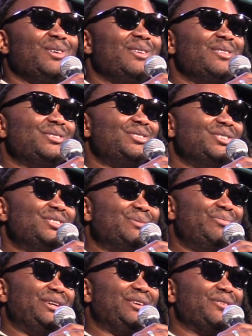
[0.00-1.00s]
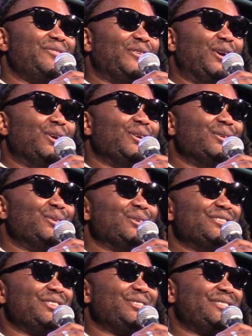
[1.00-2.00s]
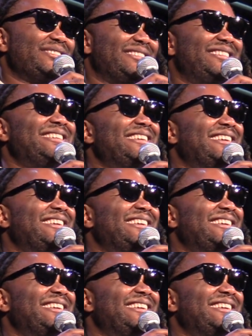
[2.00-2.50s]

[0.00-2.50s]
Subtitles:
This season being the fall, or just...